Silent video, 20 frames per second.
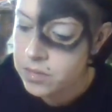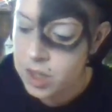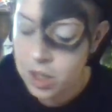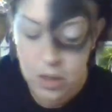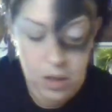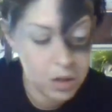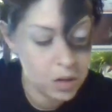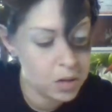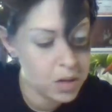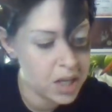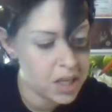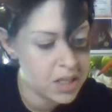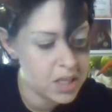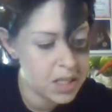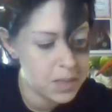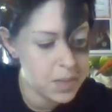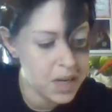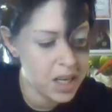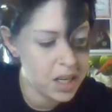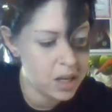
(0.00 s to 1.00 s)
who
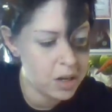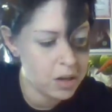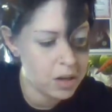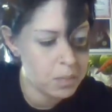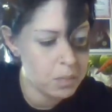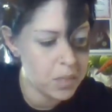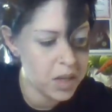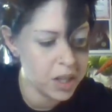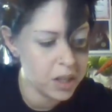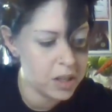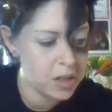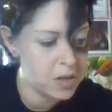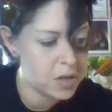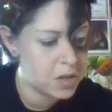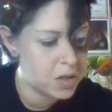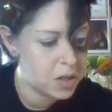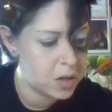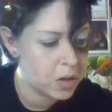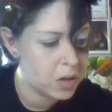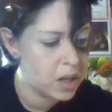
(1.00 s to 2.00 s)
expanded on Miller's
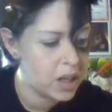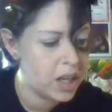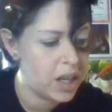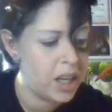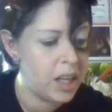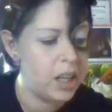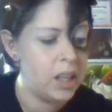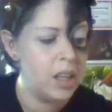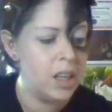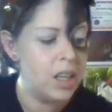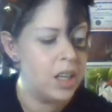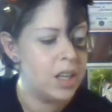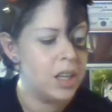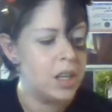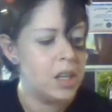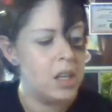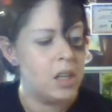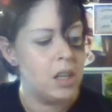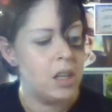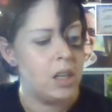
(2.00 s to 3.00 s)
story.
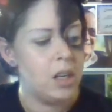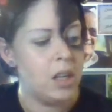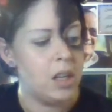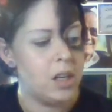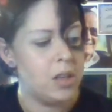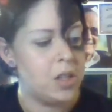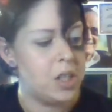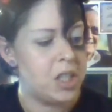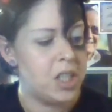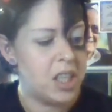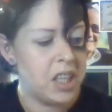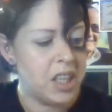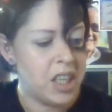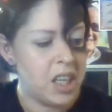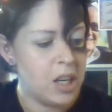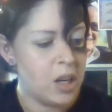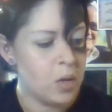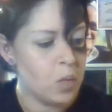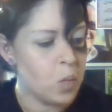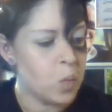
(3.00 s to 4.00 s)
You know, she did the
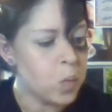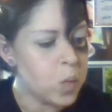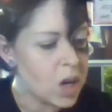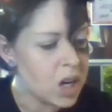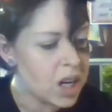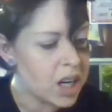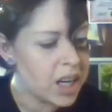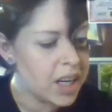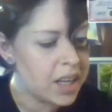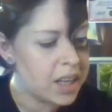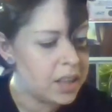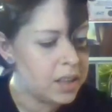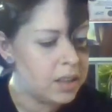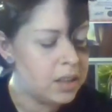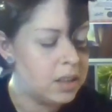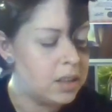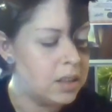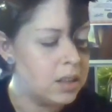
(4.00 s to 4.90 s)
Year One.